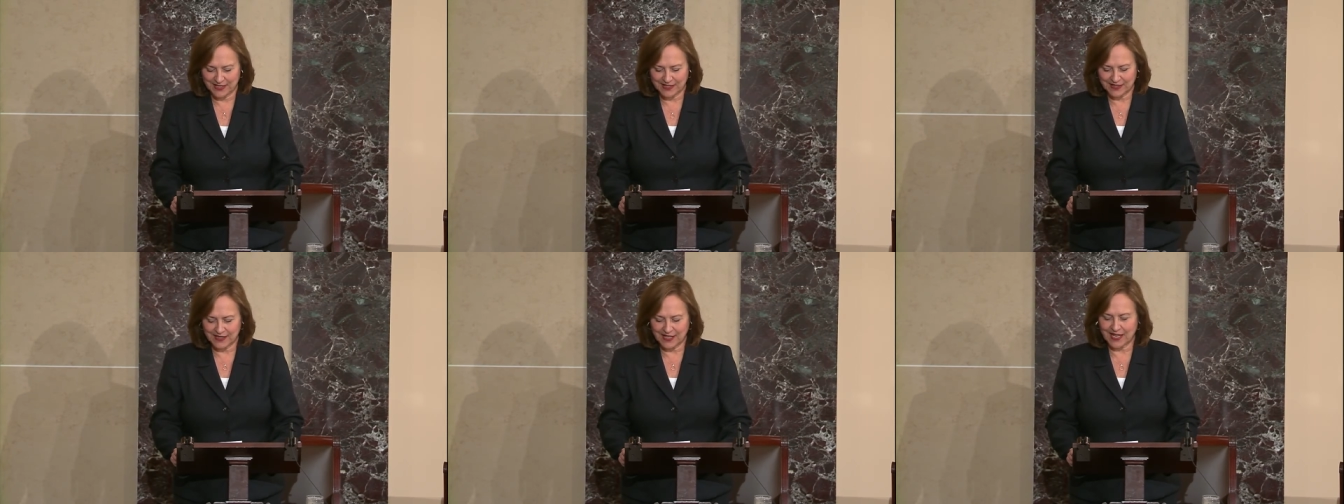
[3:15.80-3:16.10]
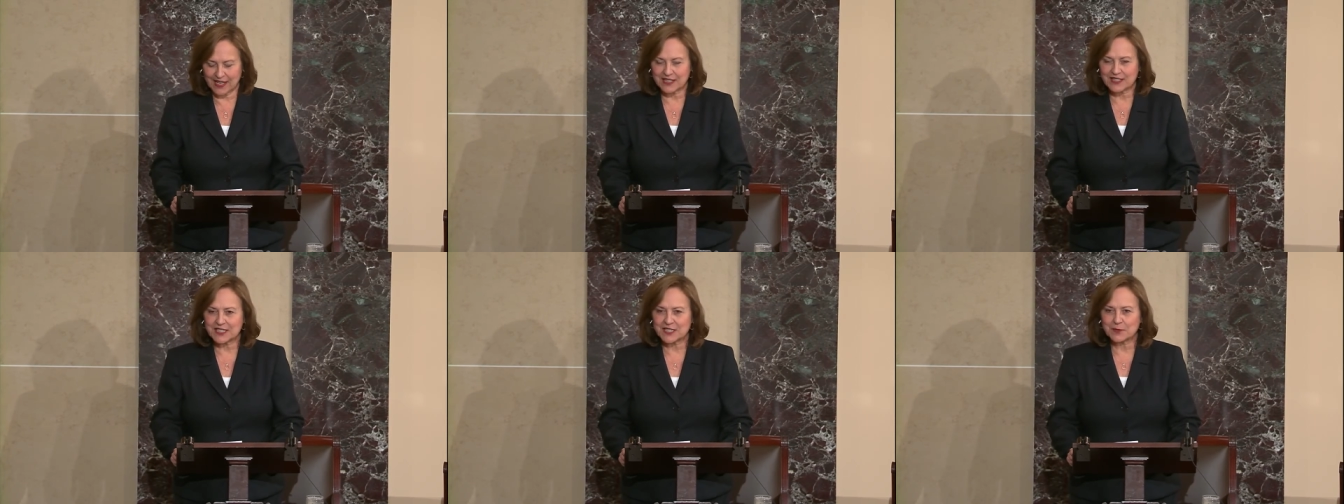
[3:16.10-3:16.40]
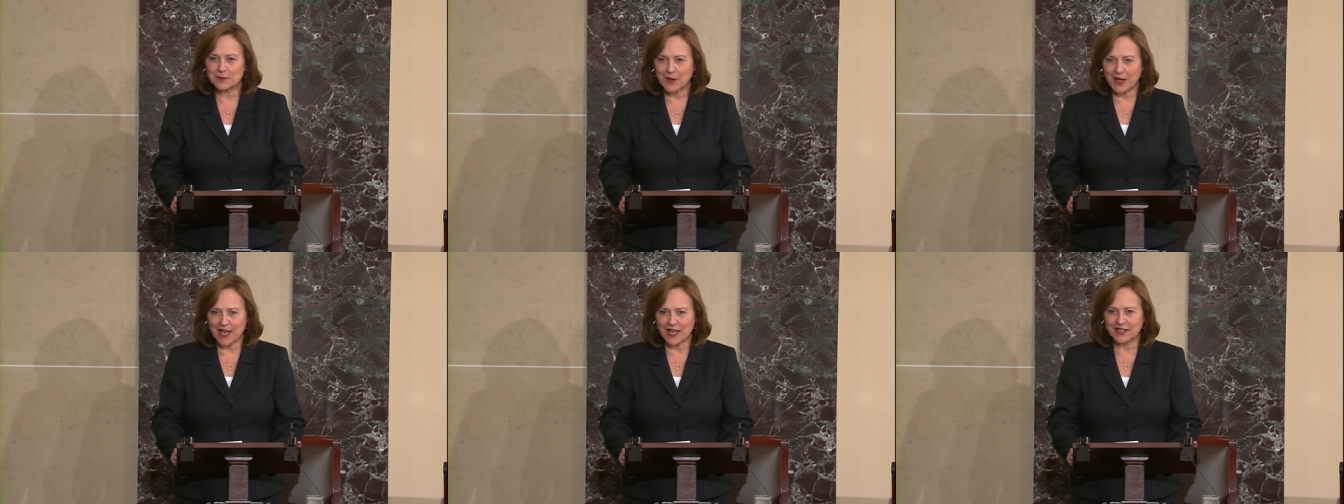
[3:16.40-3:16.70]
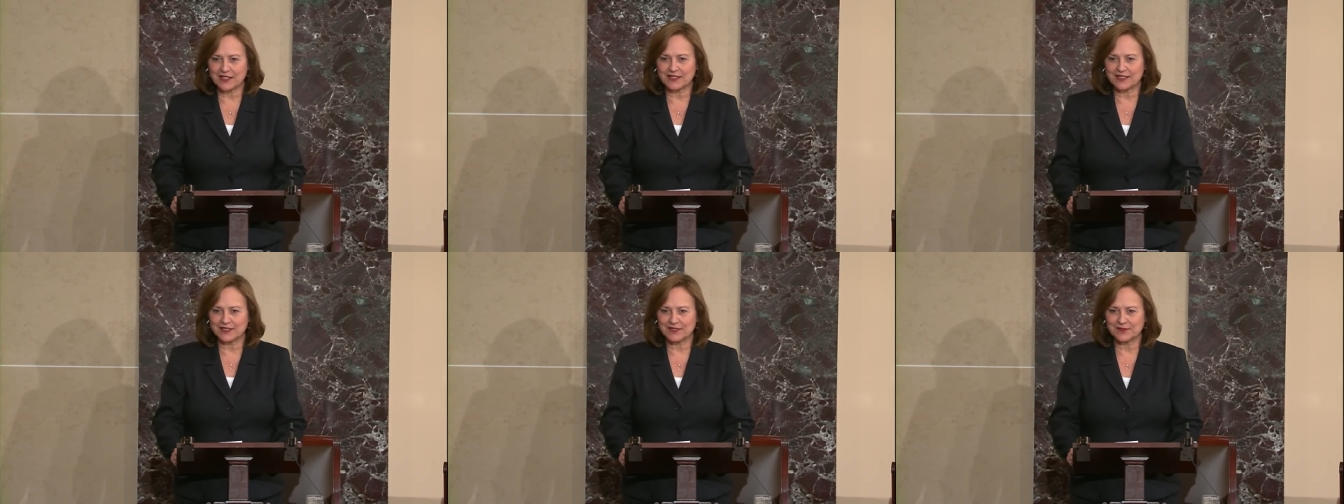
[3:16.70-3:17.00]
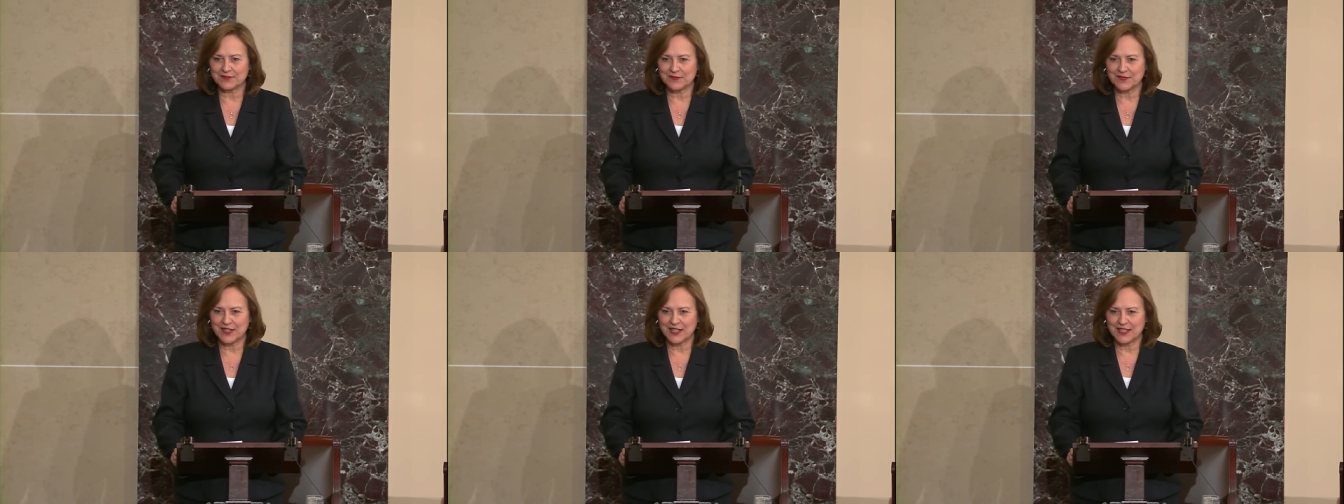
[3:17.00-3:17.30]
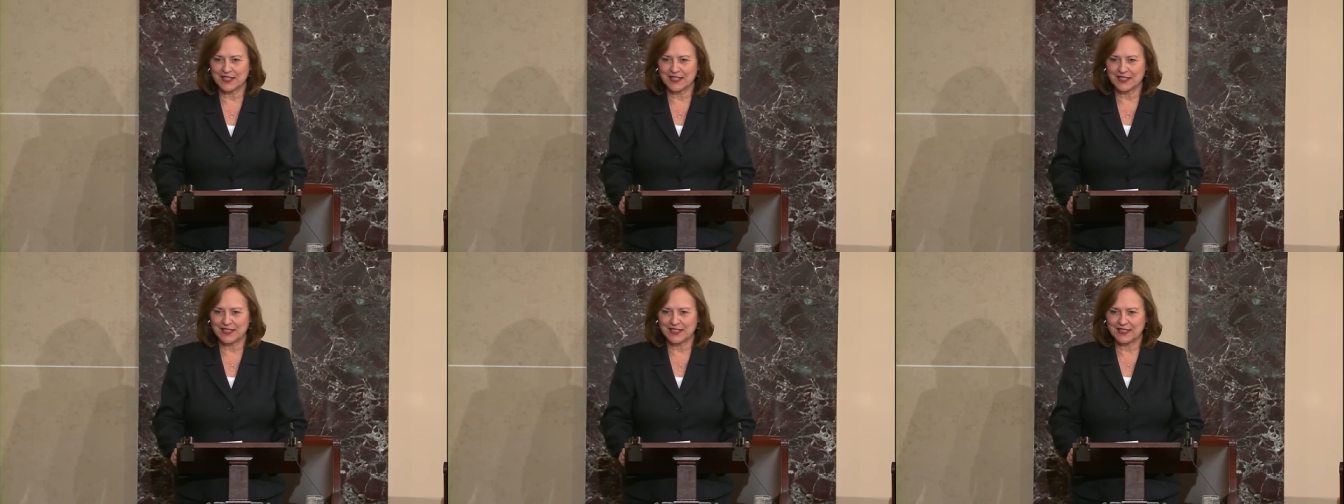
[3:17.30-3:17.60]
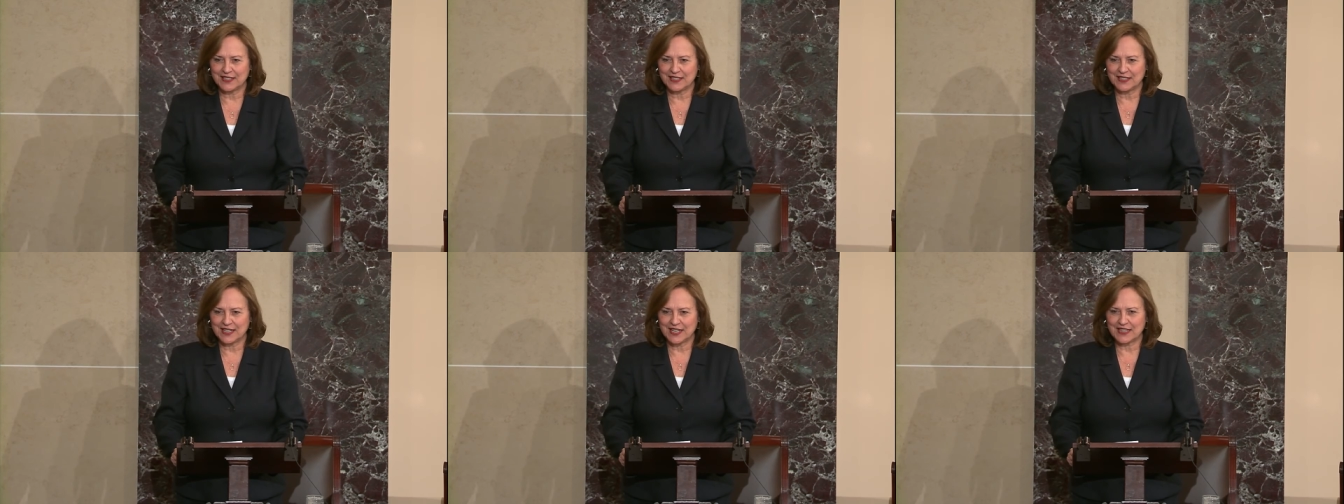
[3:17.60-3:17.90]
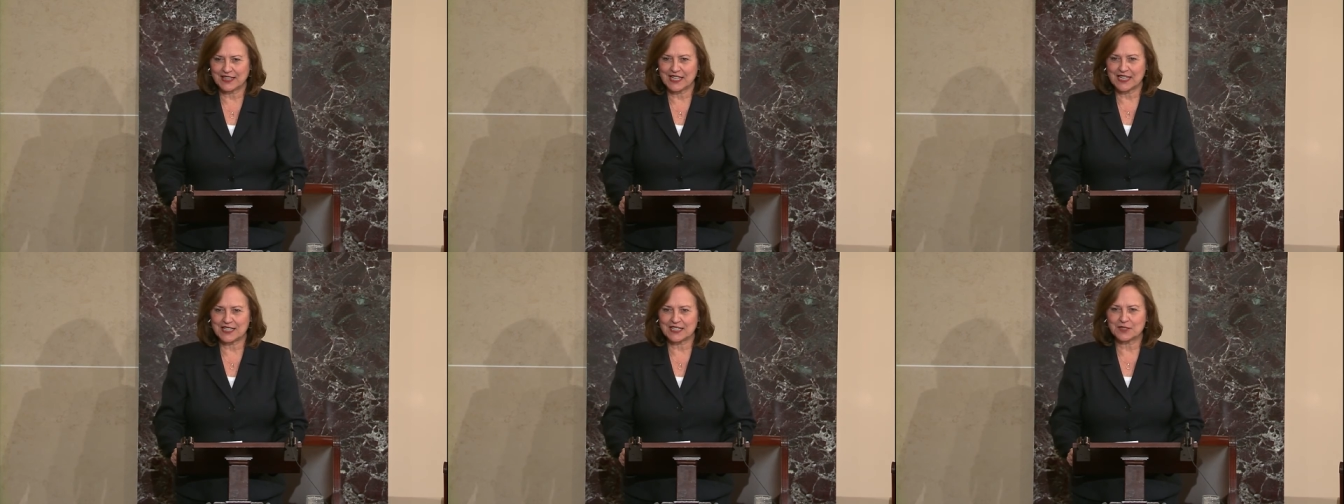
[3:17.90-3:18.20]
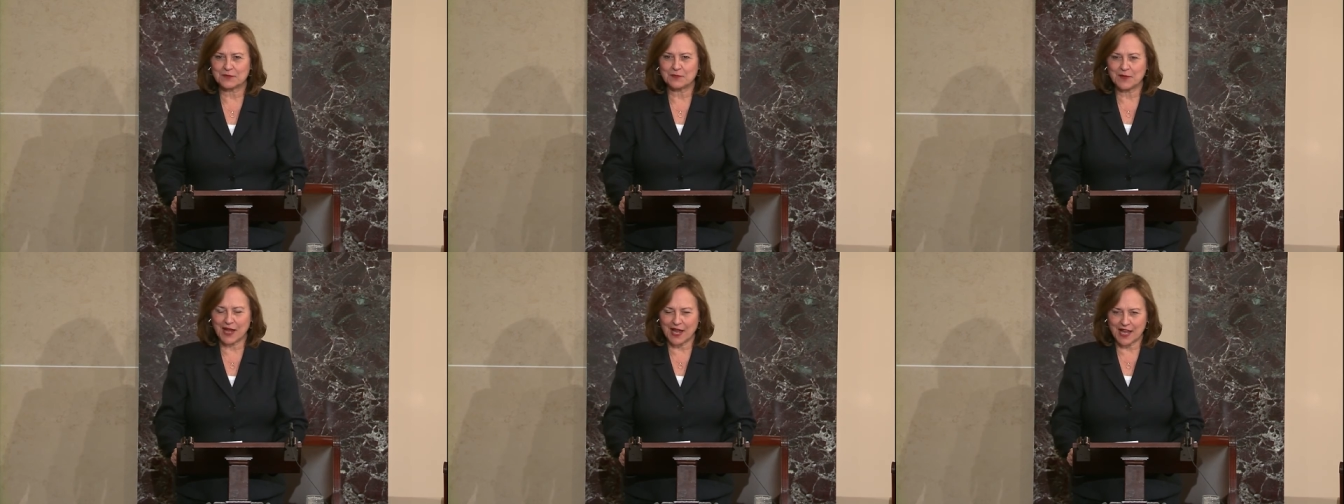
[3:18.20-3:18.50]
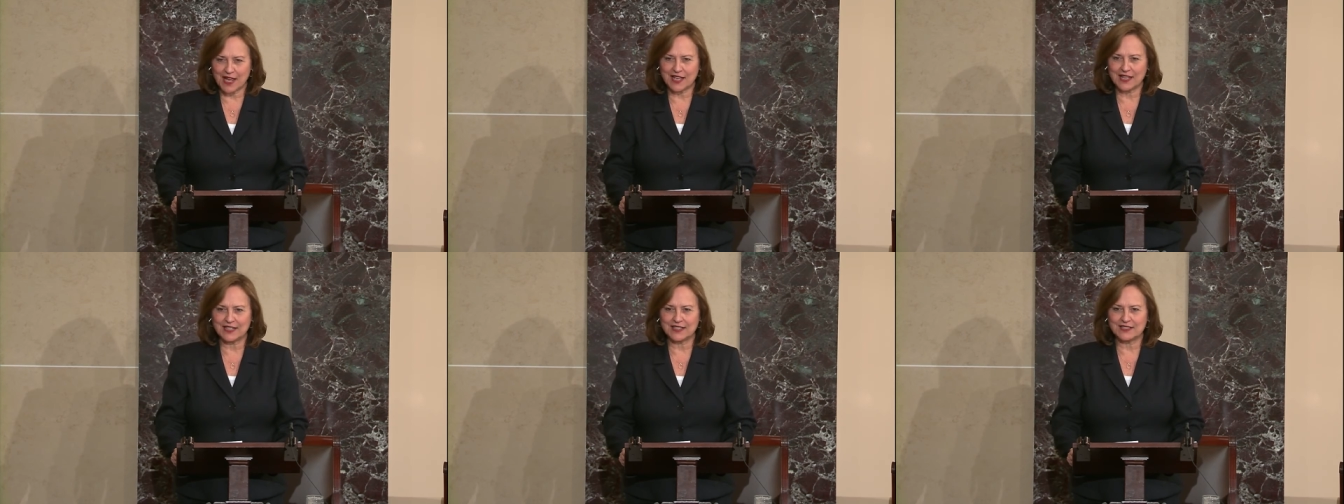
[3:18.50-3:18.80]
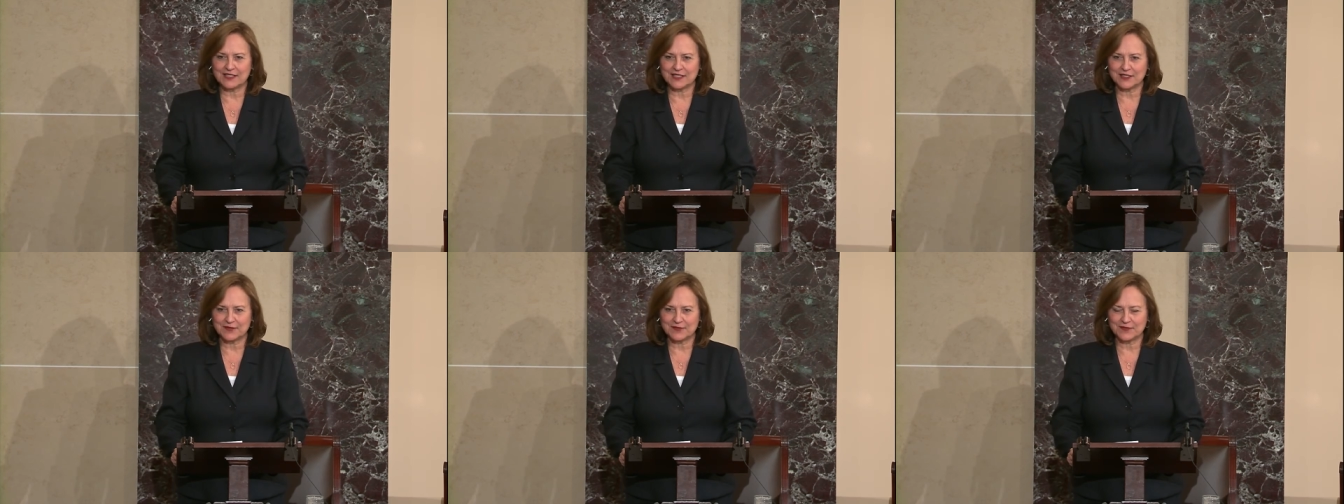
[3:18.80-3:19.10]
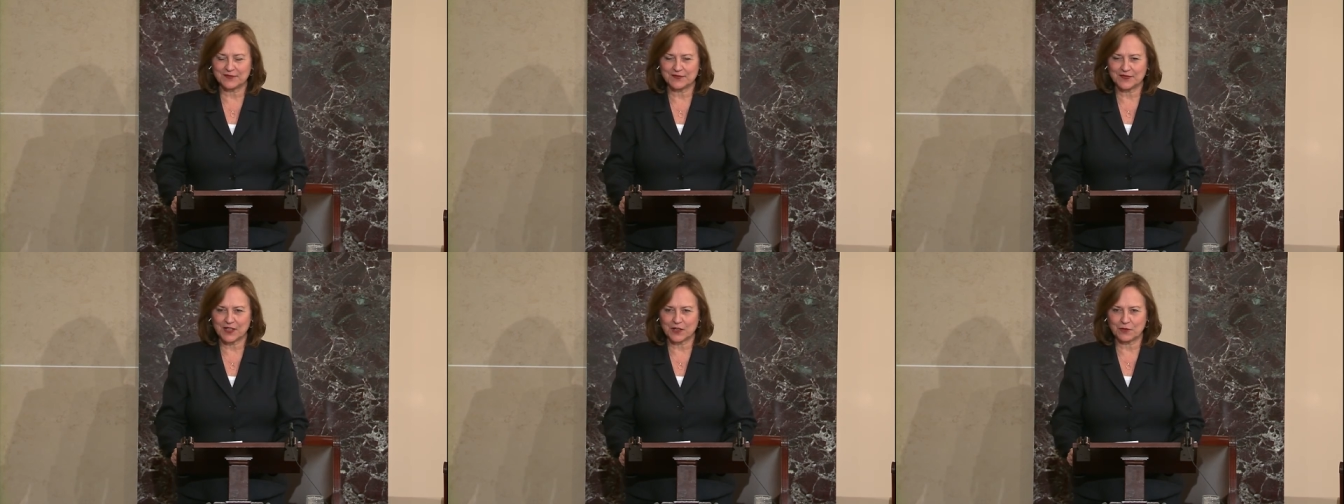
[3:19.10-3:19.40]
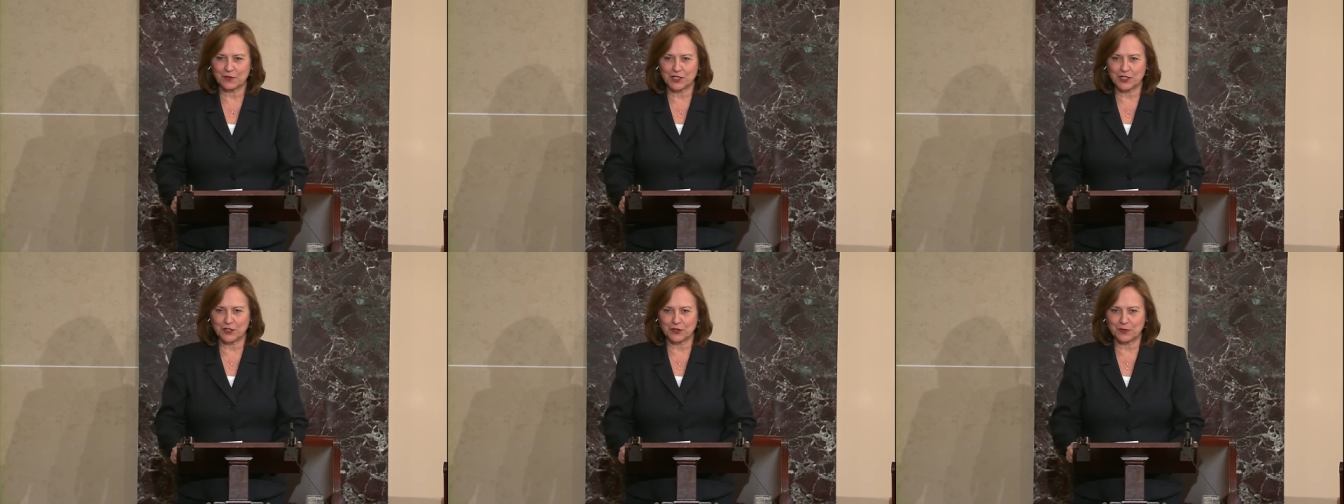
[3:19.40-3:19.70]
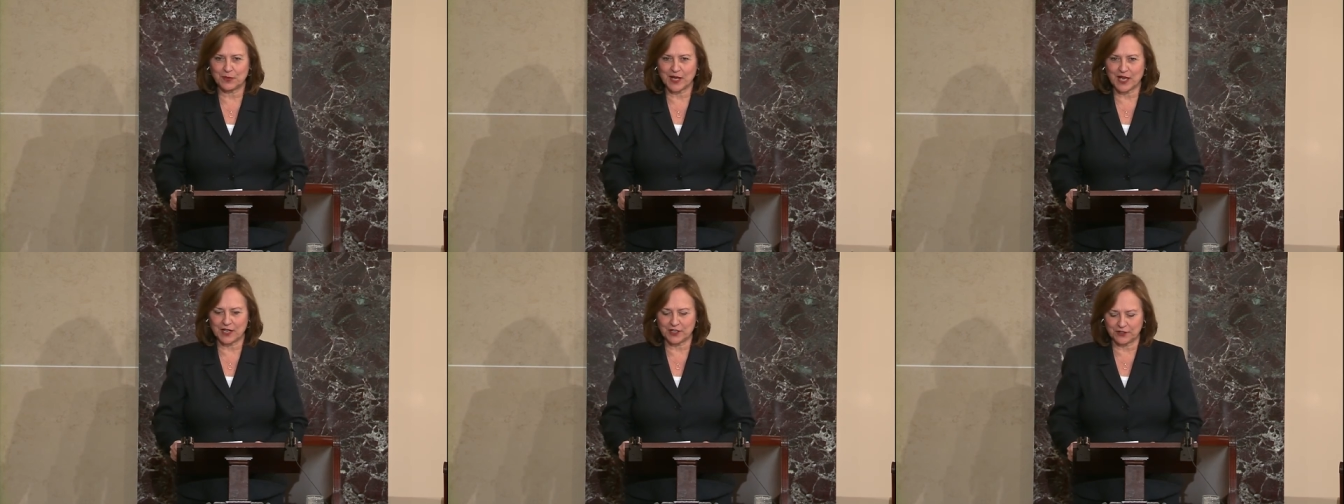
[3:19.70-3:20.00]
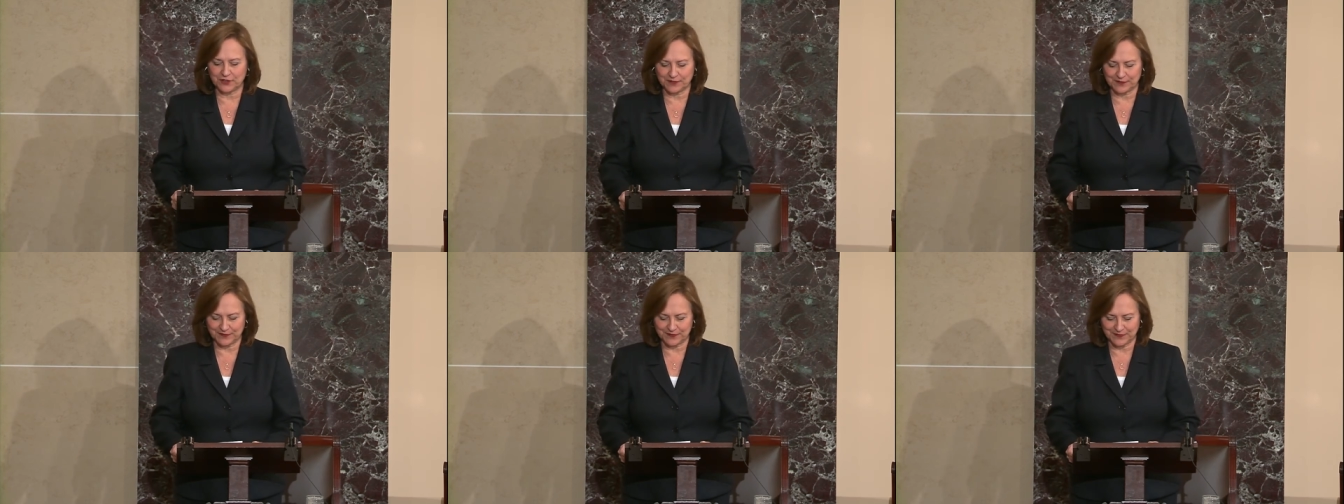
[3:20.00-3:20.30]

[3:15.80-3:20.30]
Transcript: They expect and they demand that we do better.